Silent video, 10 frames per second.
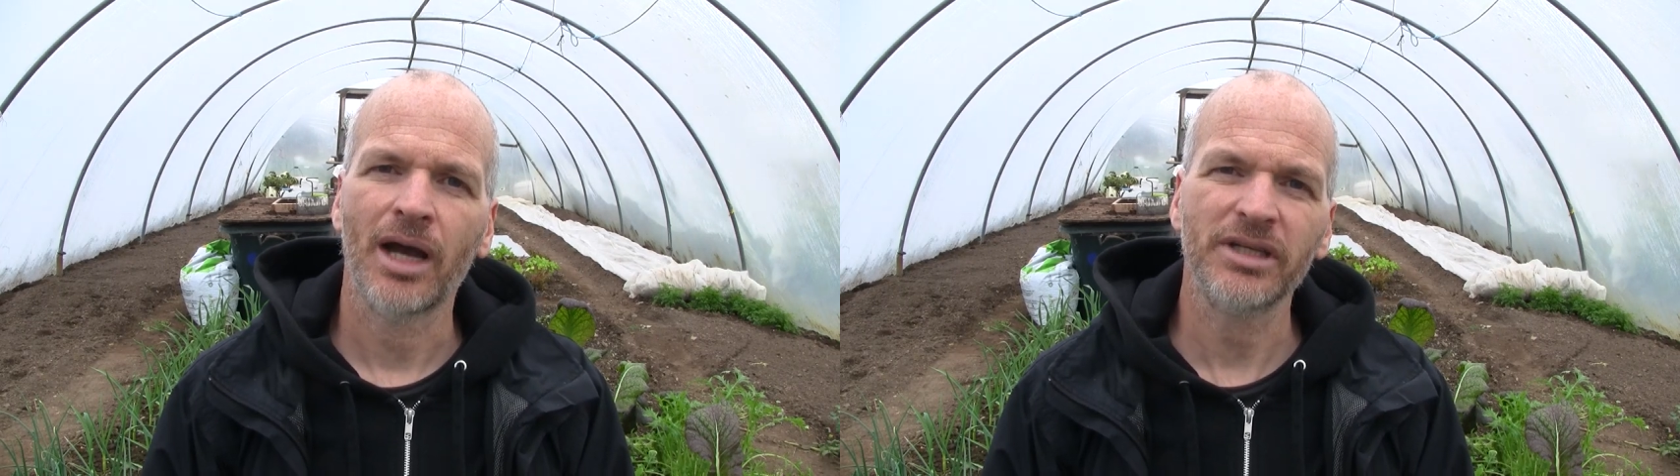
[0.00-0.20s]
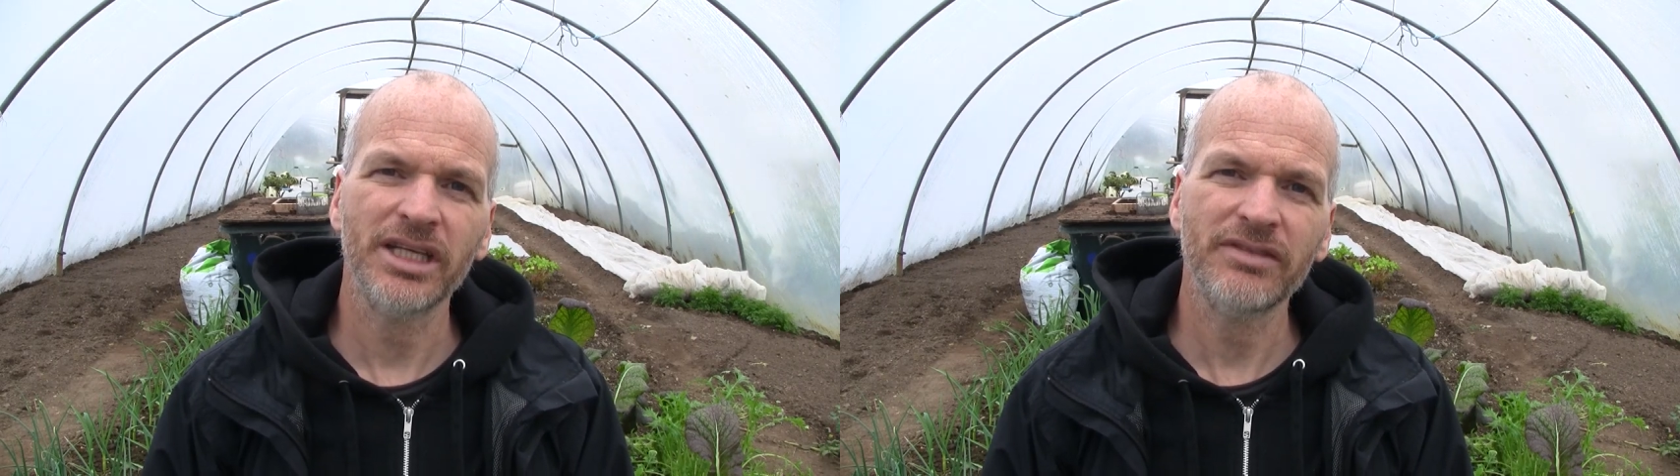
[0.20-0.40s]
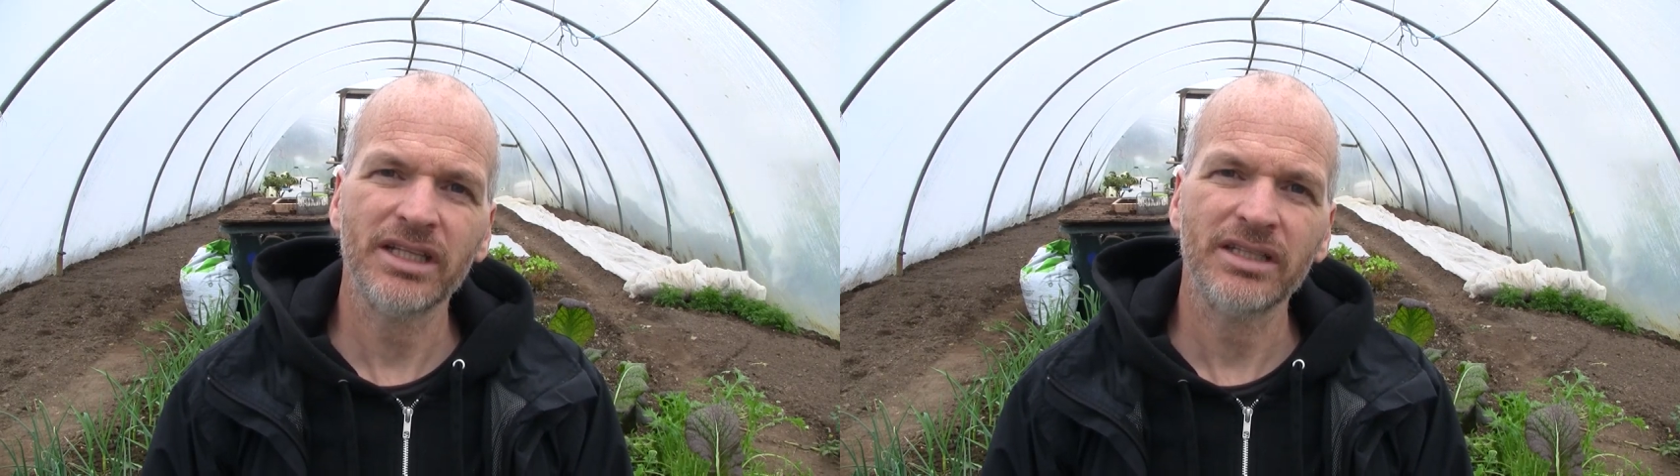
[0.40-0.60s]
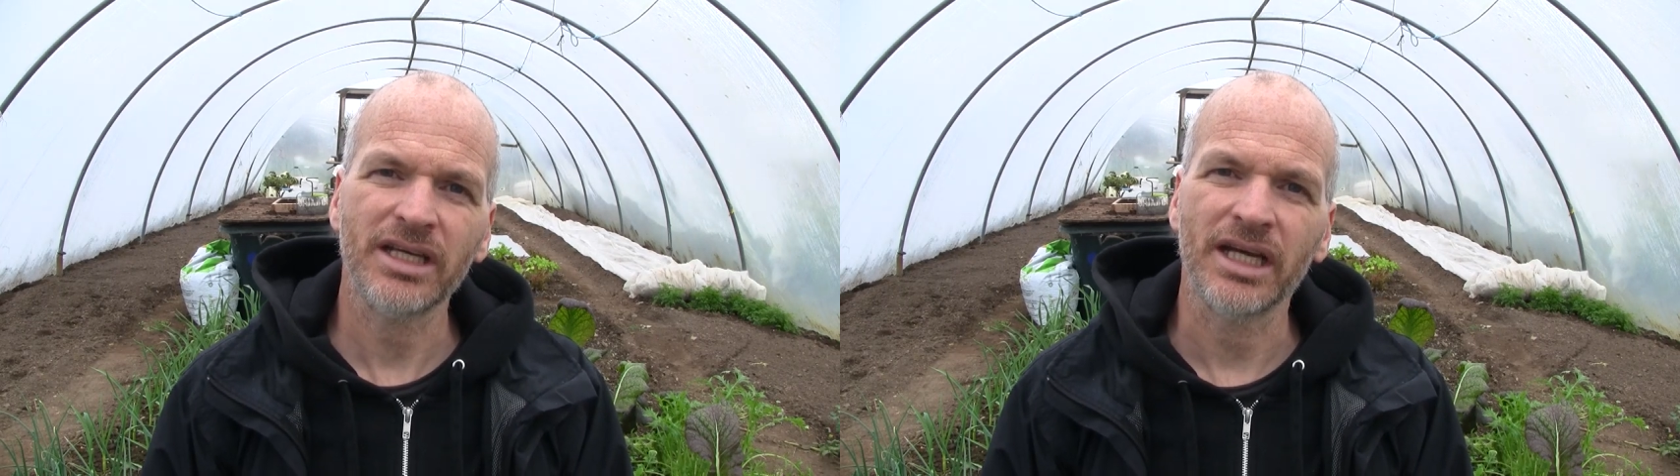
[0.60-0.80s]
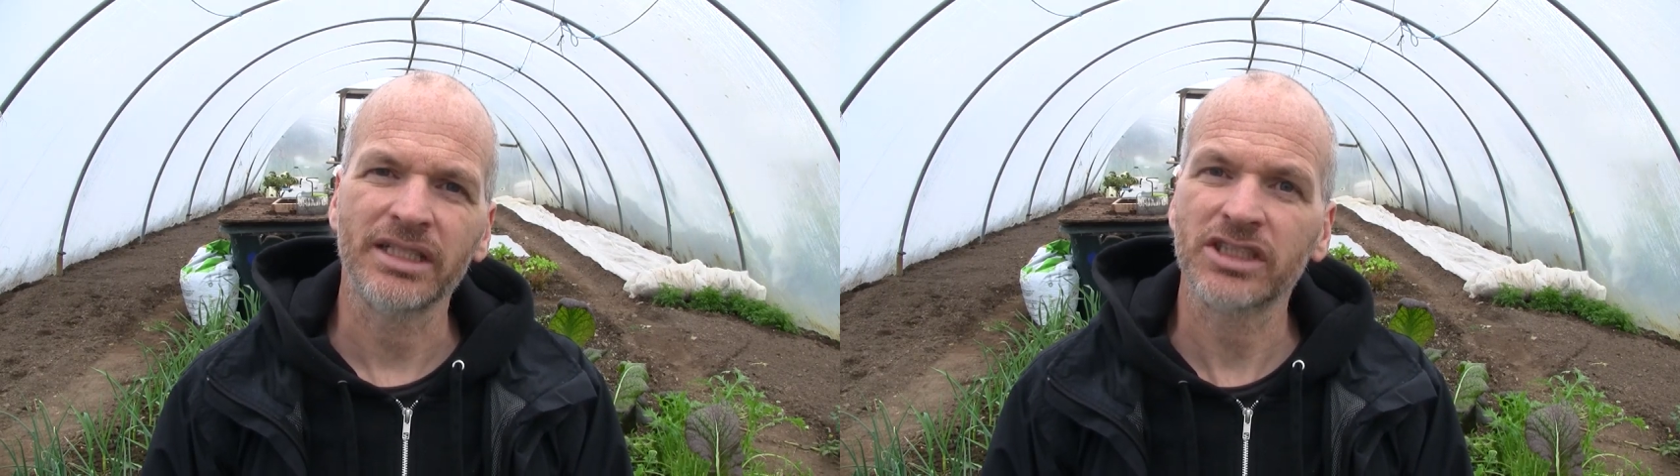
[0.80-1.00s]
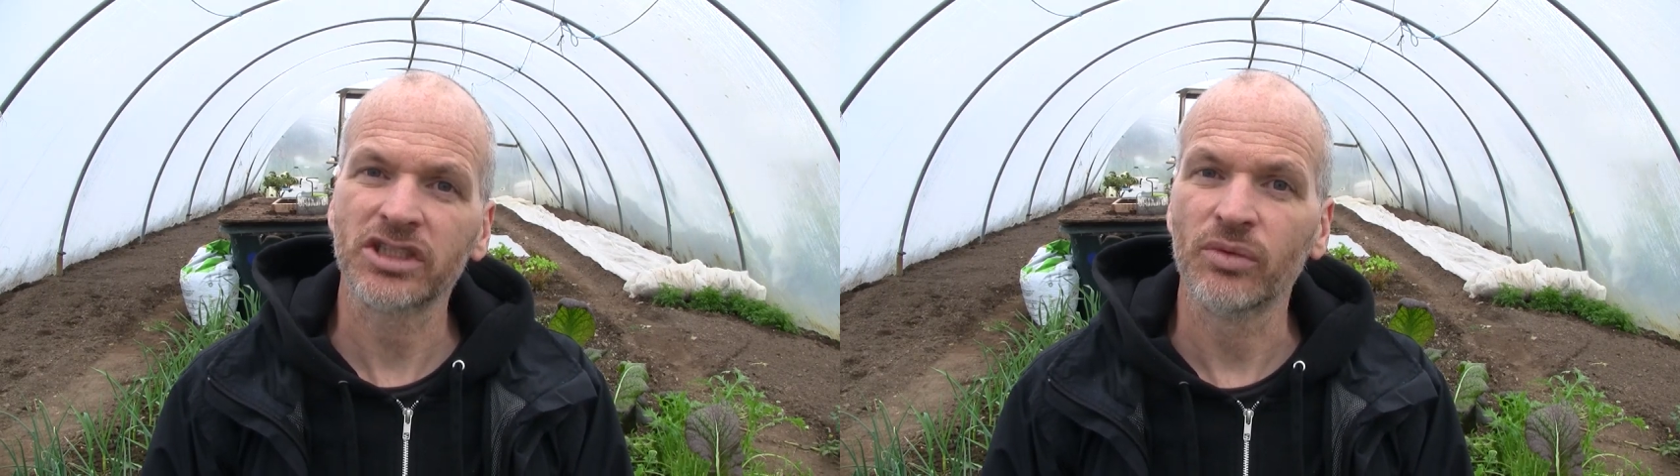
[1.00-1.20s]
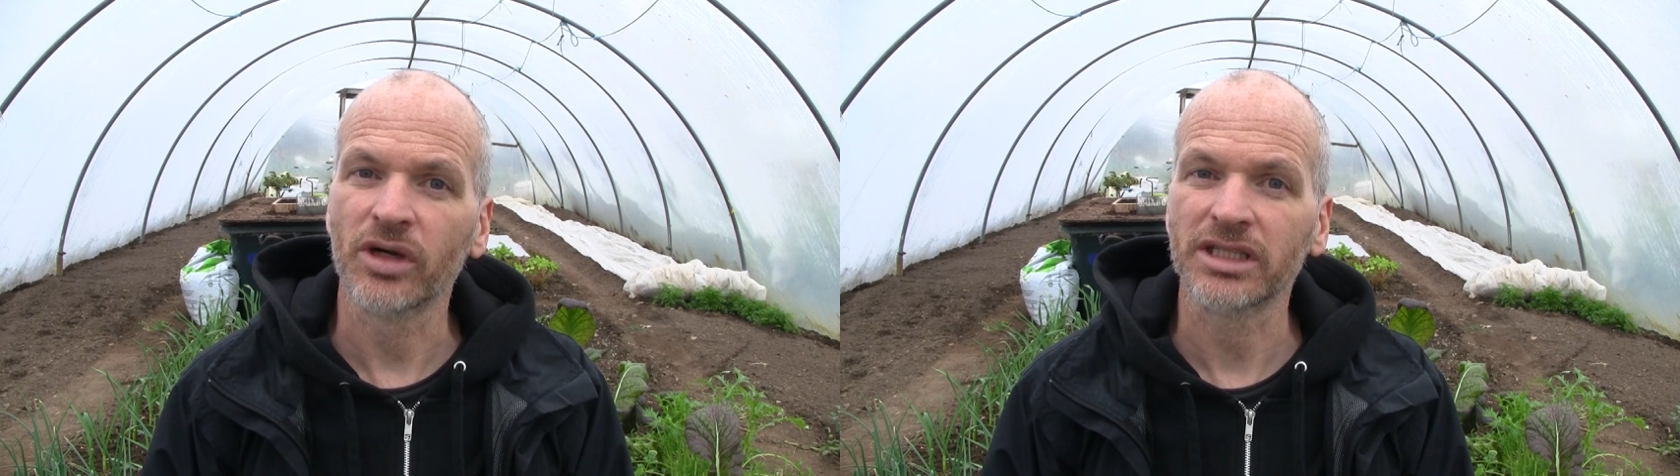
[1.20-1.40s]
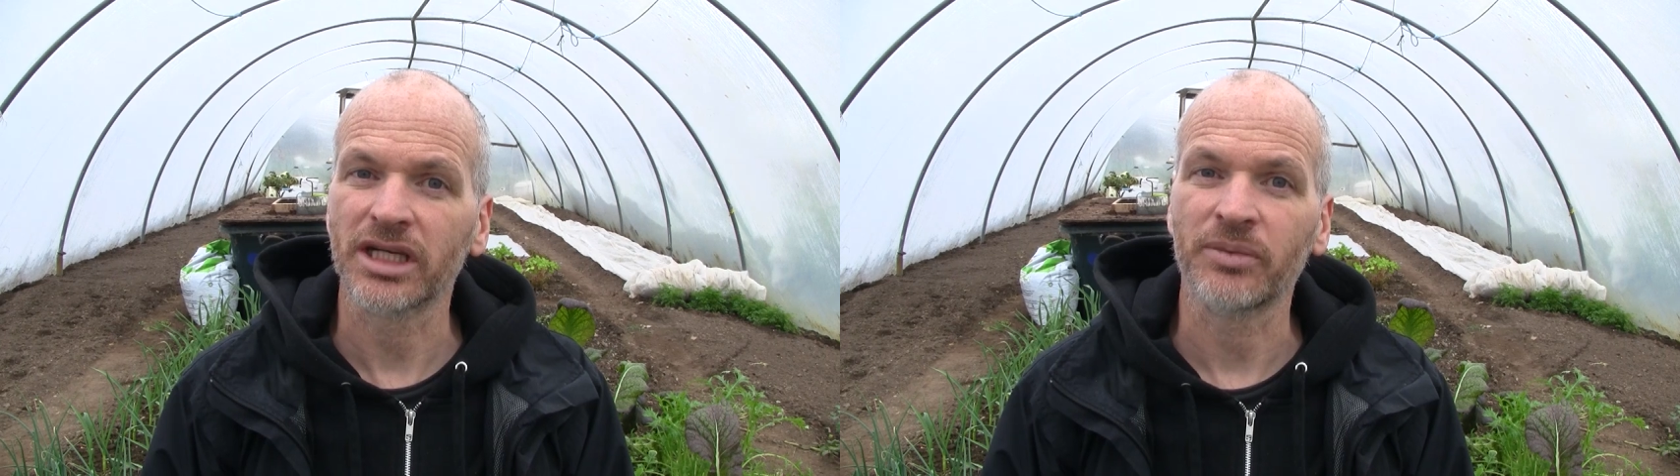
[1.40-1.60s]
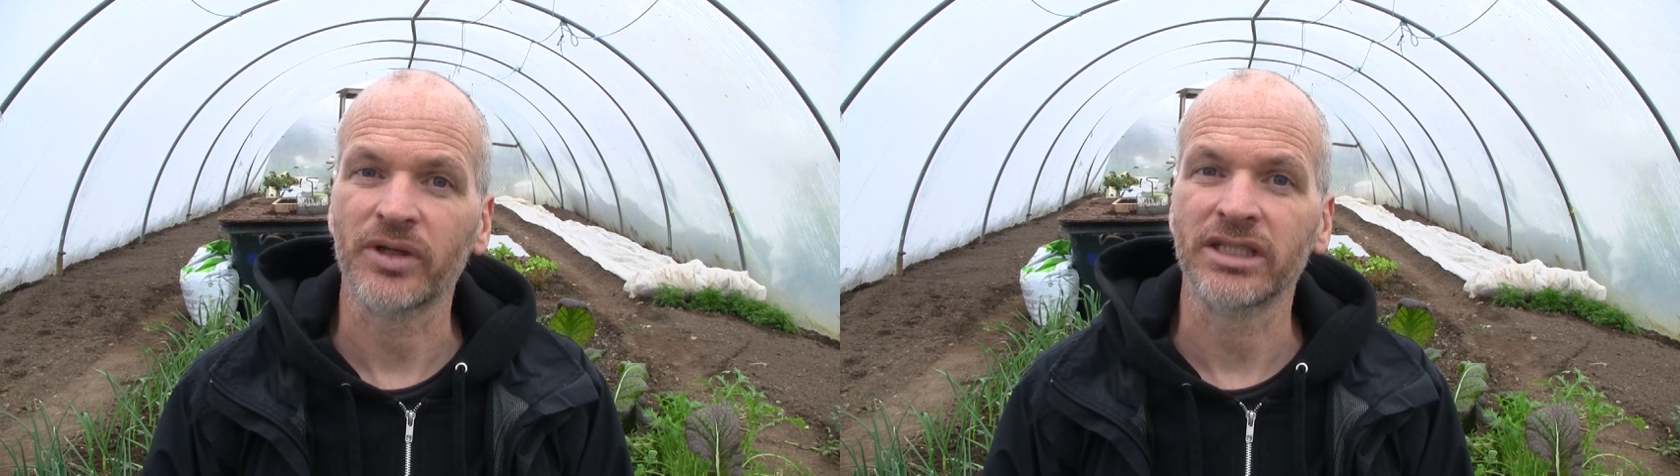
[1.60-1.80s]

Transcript: I believe that the additional work that I put